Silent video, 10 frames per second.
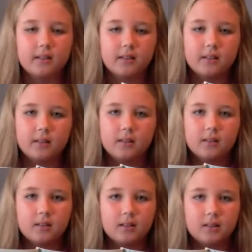
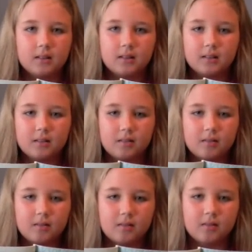
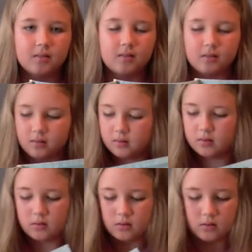
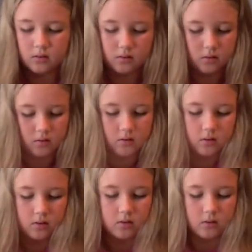
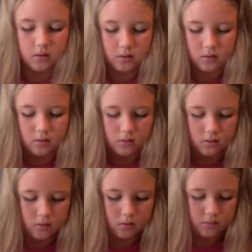
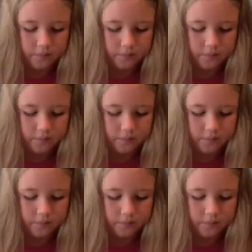Nothing is said.